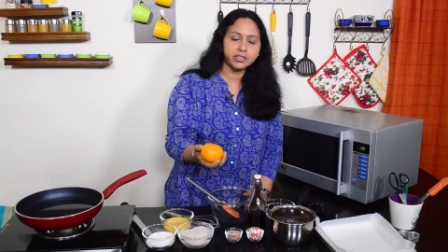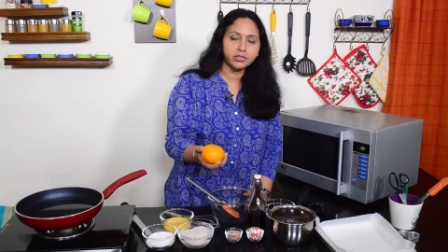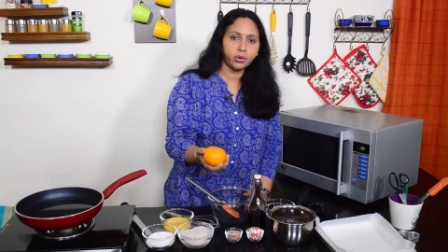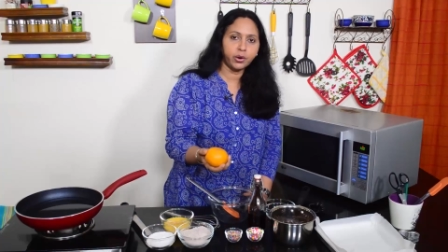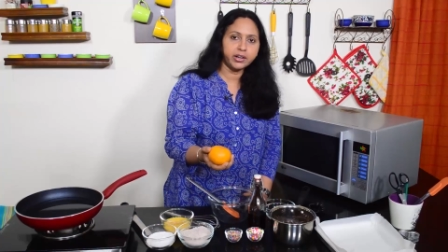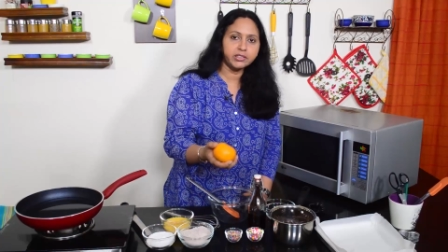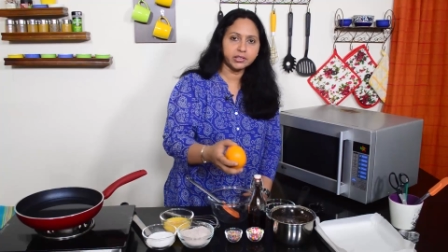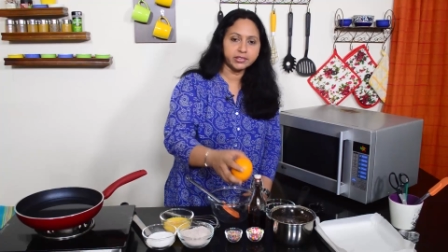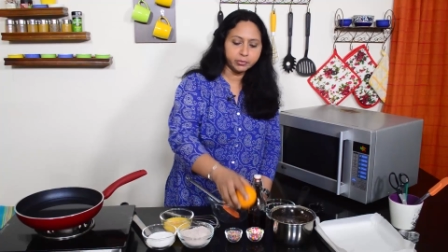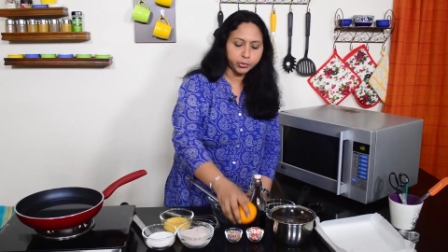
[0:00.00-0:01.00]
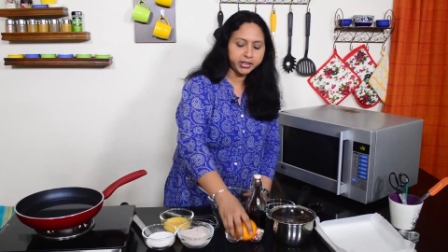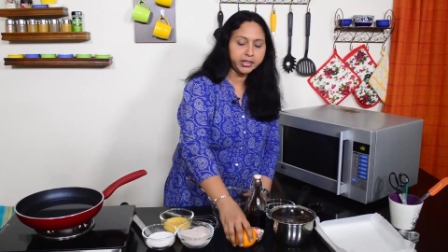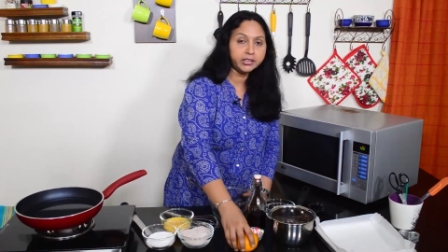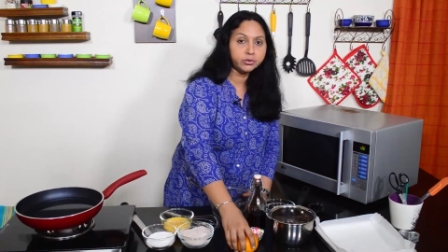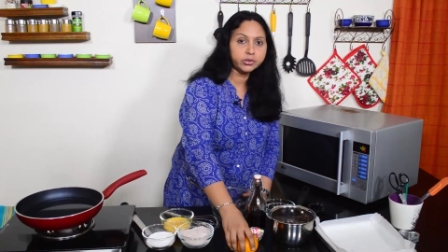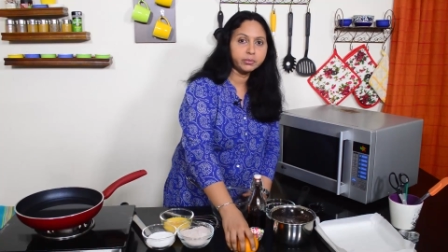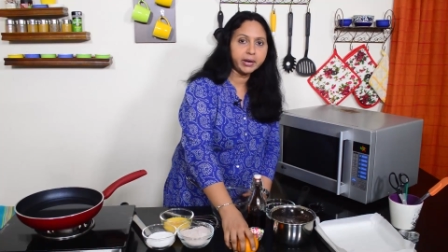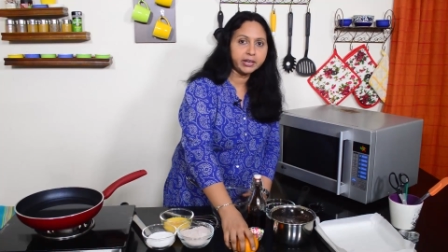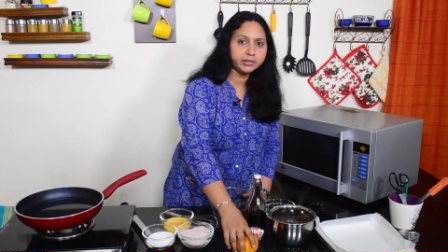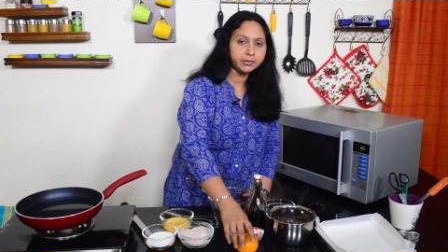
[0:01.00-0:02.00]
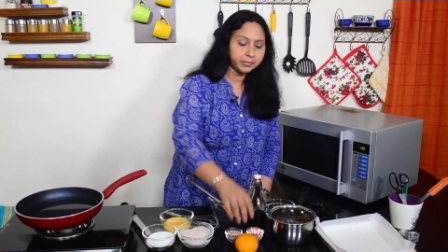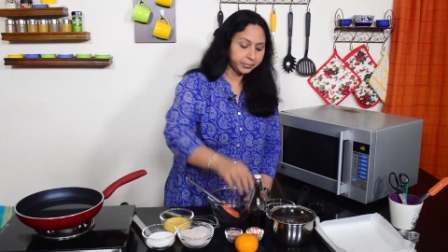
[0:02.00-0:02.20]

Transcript: this orange and then putting it into the batter.